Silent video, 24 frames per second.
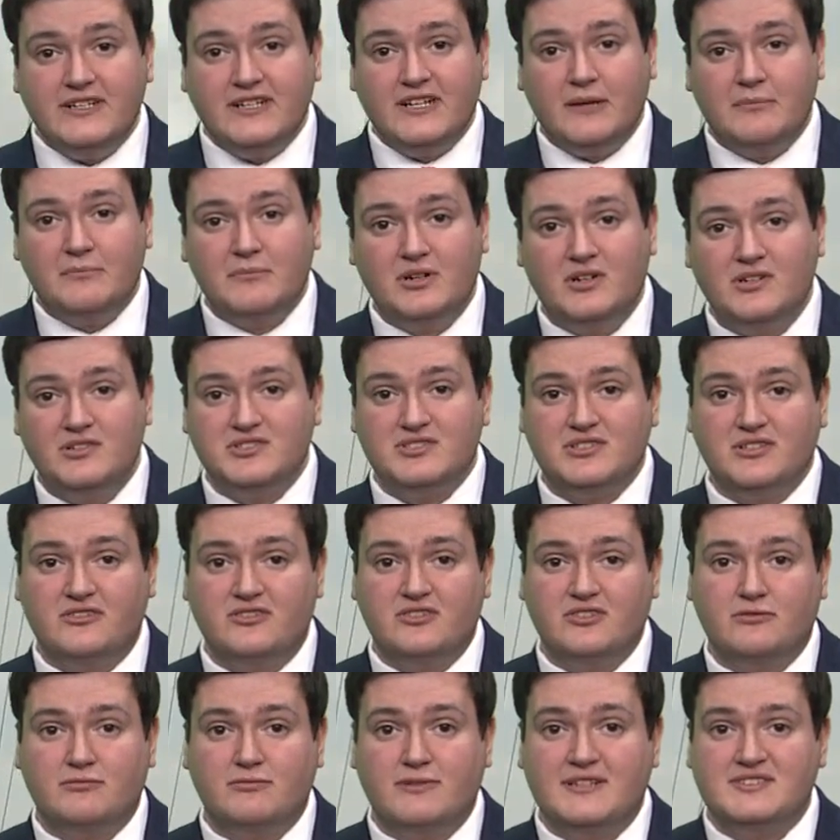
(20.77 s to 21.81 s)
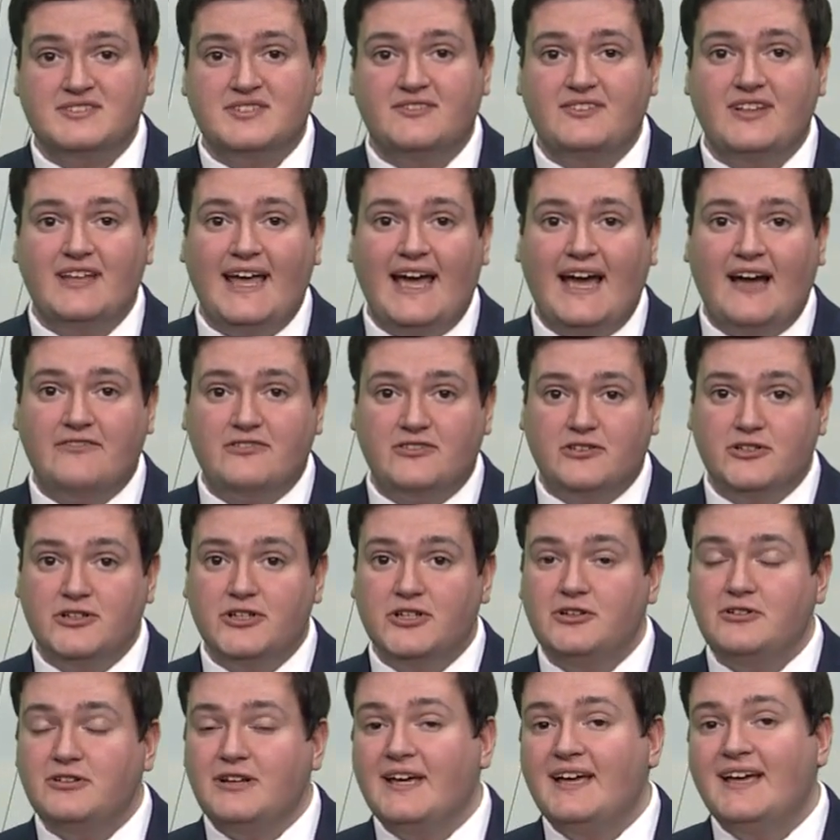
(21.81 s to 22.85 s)
numbers over the rest of the
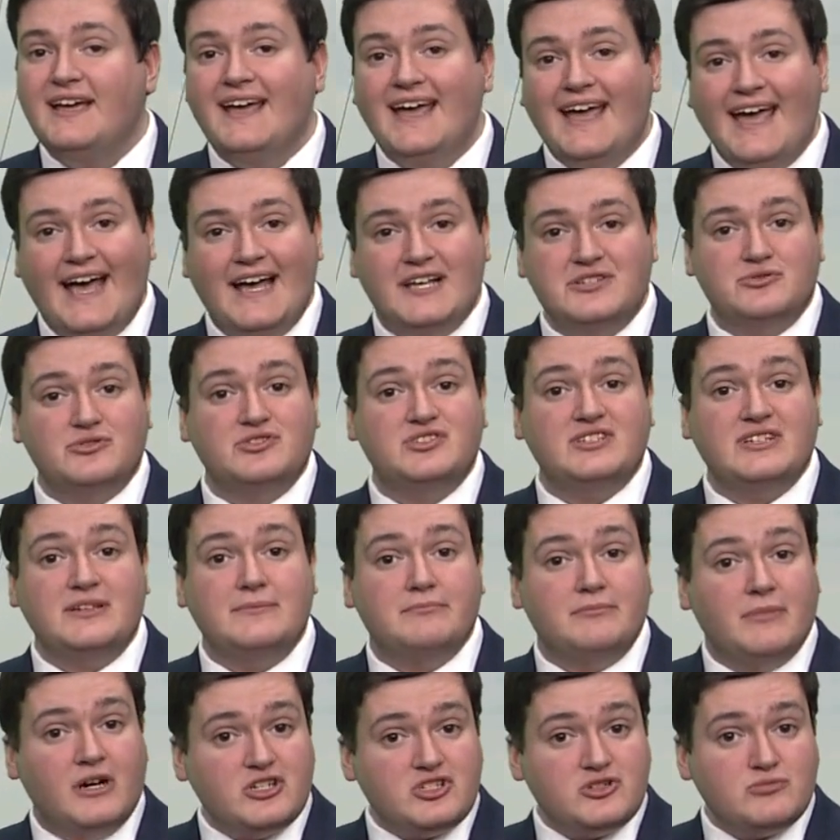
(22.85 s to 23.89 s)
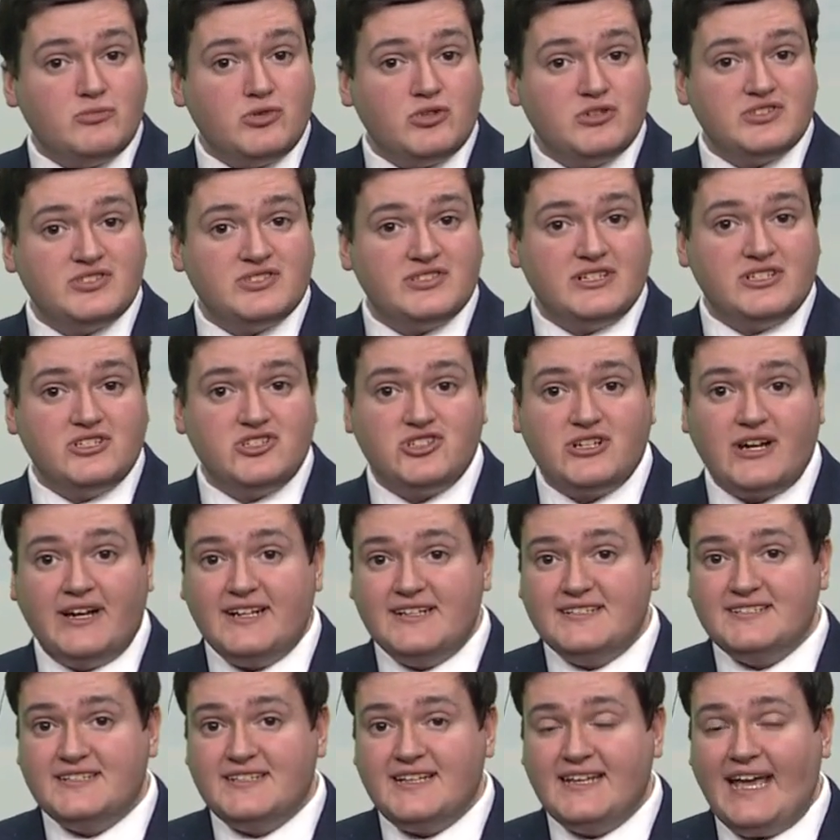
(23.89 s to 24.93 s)
afternoon, as we'll see much more sunshine
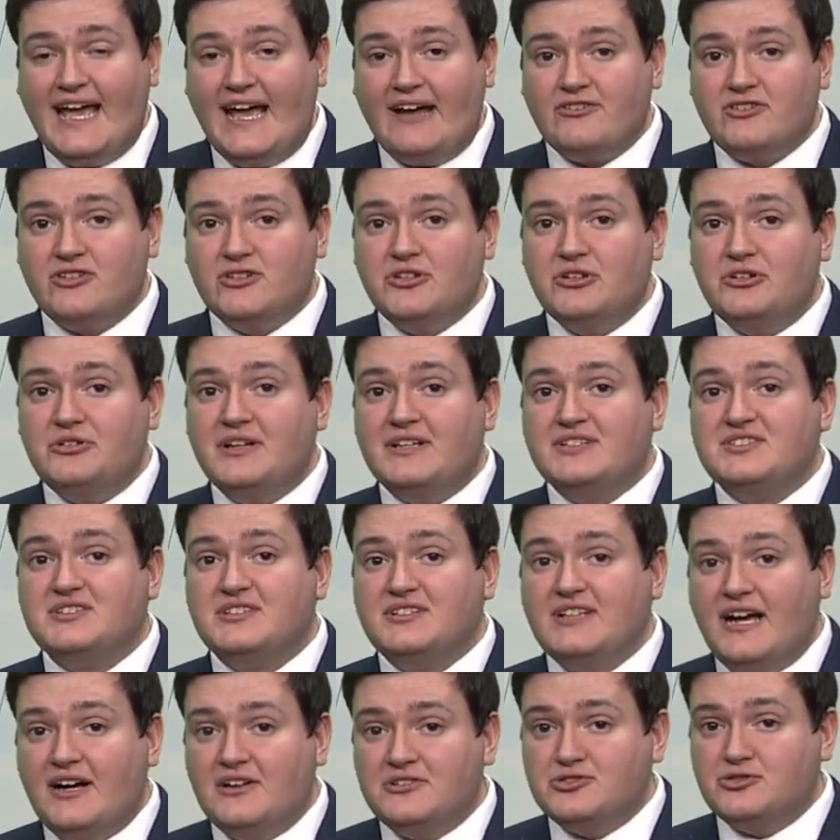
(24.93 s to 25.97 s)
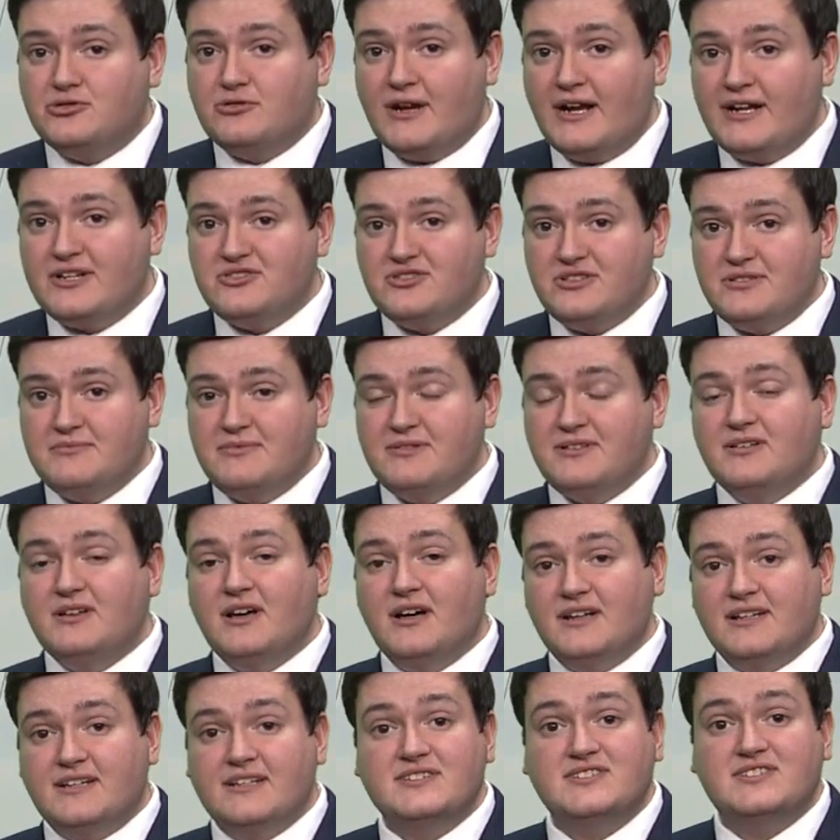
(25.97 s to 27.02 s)
into the afternoon as clouds gradually
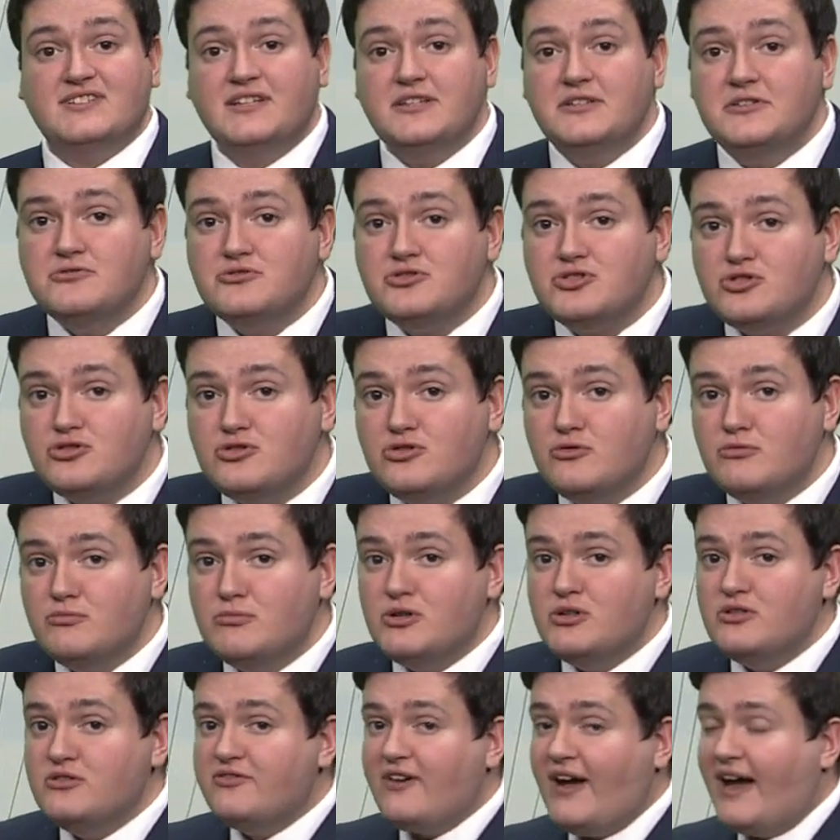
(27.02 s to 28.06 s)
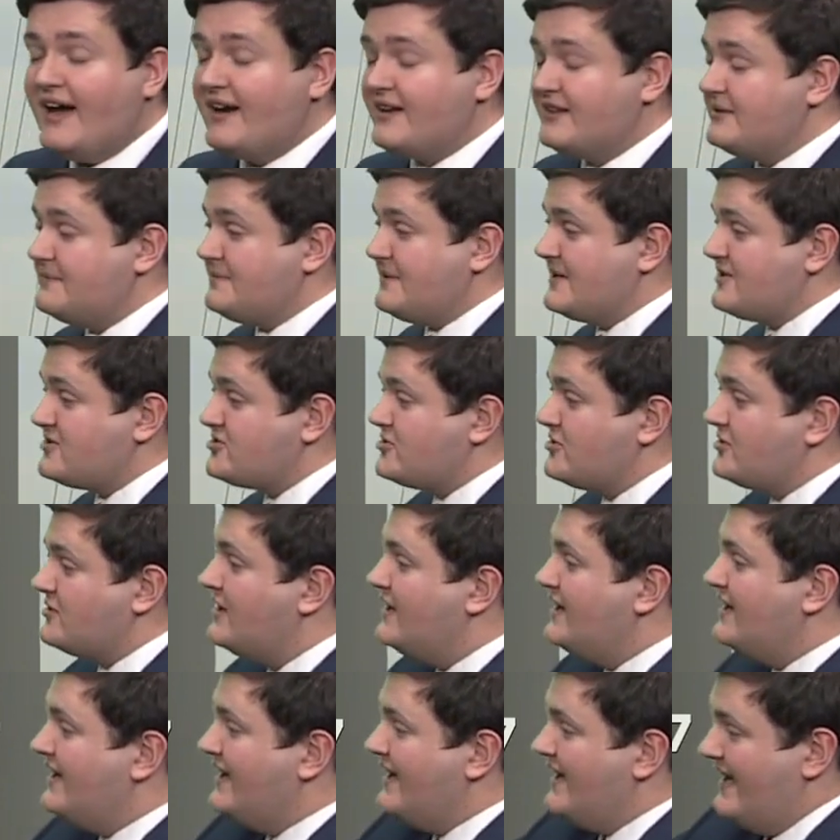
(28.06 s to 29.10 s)
continue to move out of the
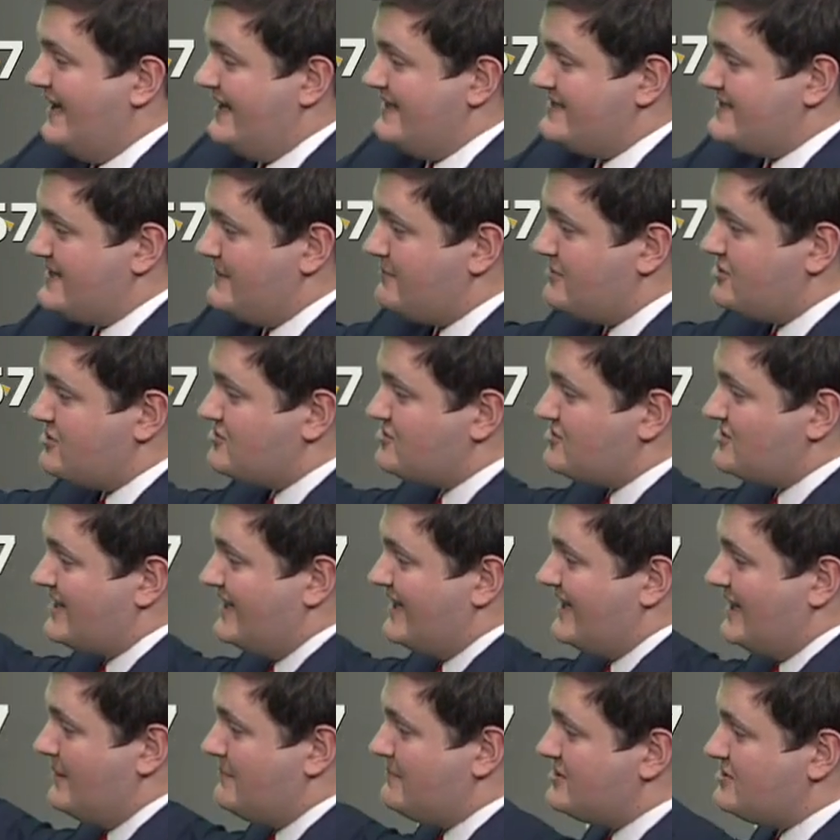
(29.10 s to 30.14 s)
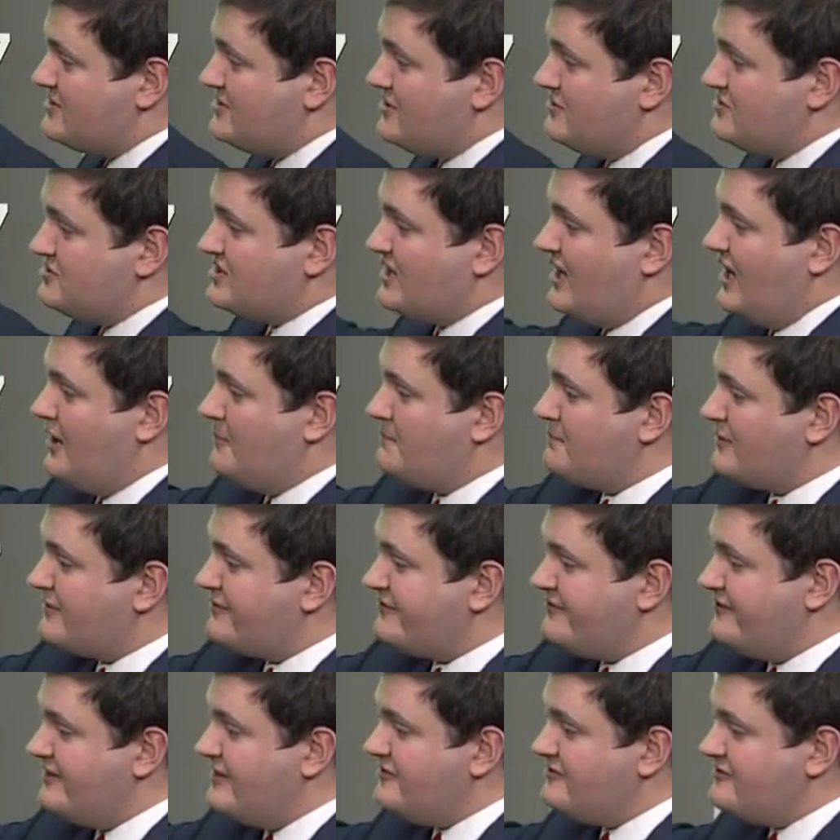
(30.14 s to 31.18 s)
picture, and temperatures getting up into those upper
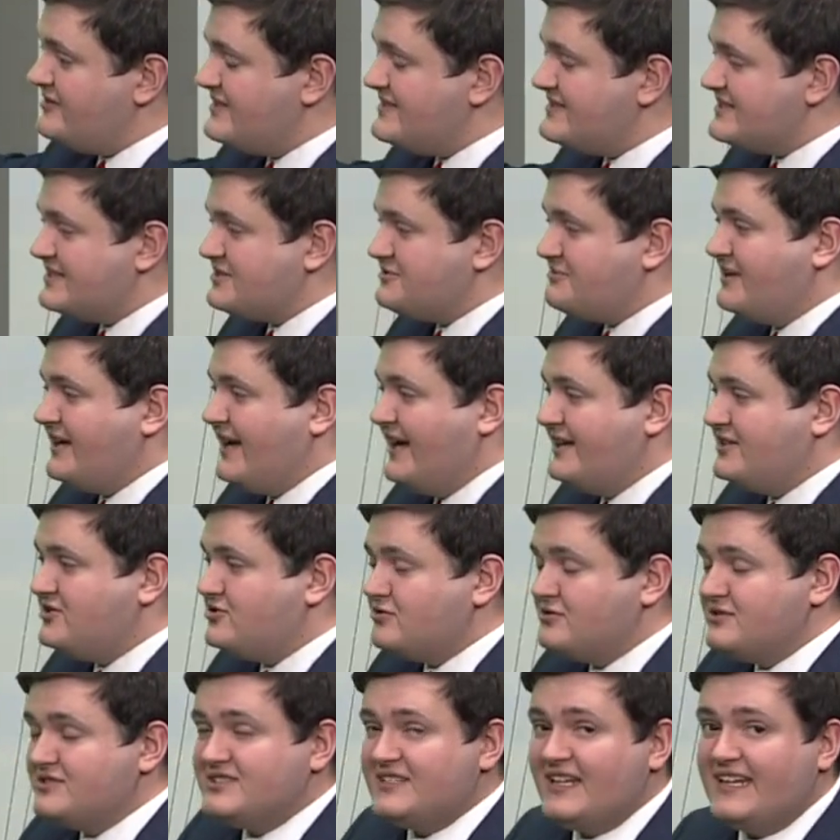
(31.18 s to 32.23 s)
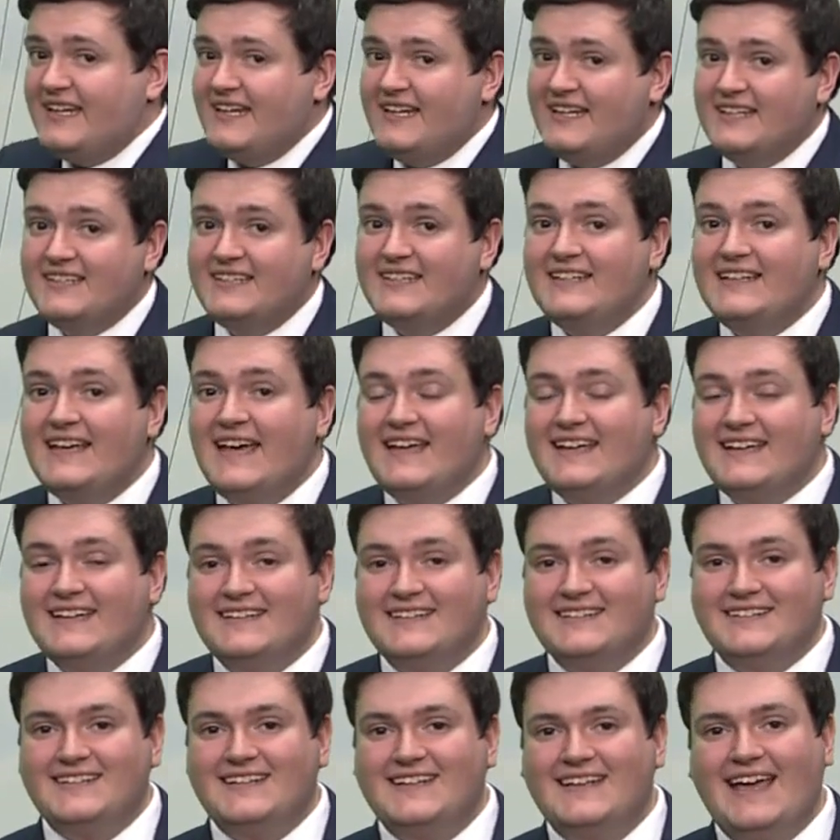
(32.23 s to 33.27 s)
50s as we head towards the heat of the day
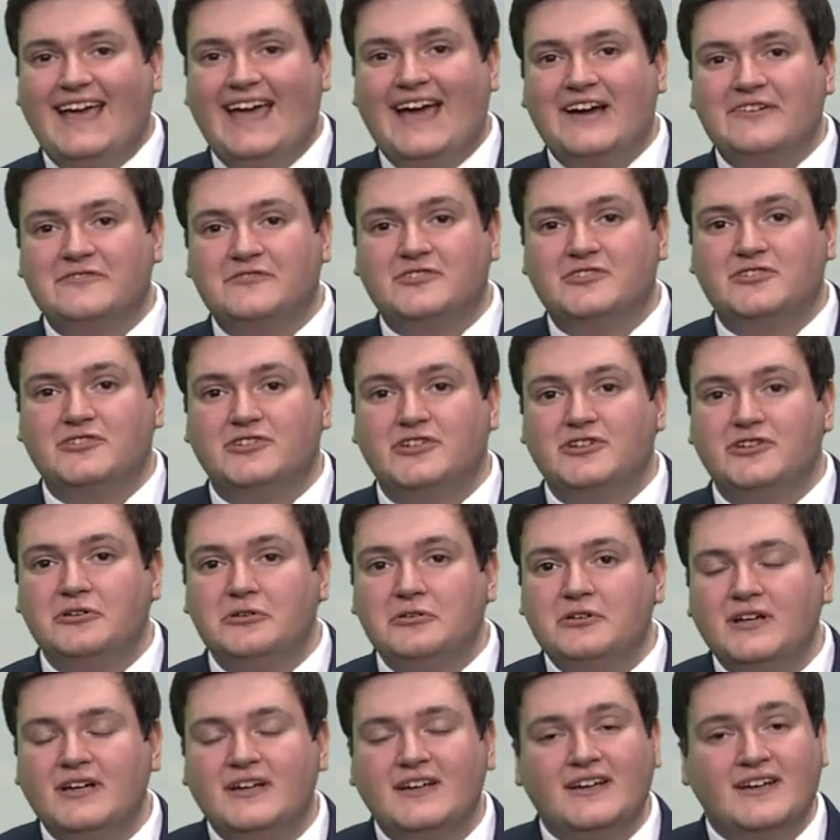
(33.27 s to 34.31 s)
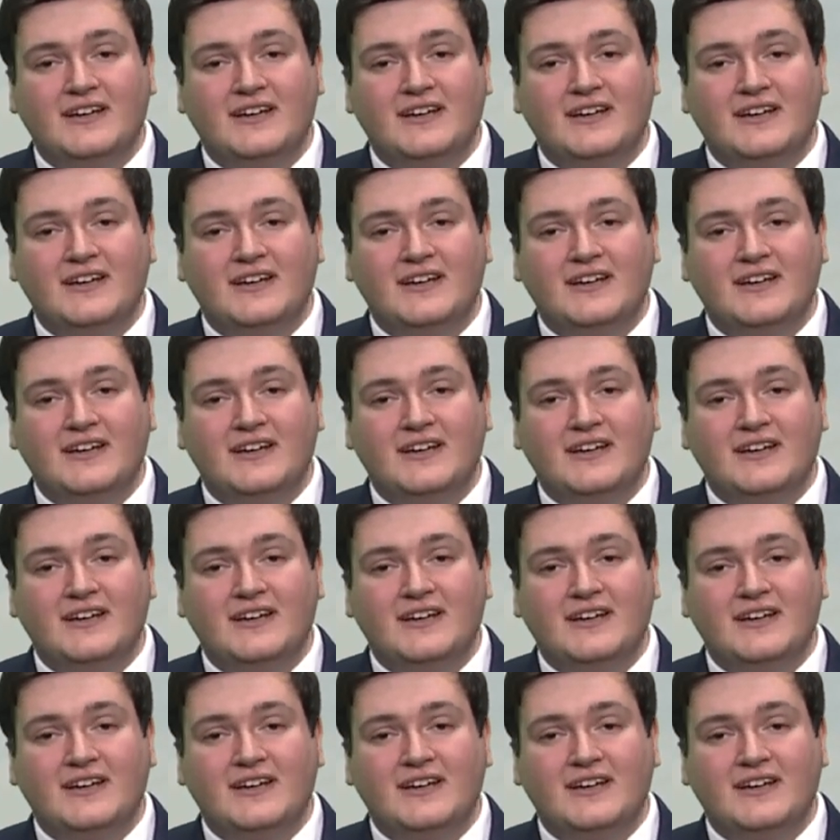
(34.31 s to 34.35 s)
in the afternoon.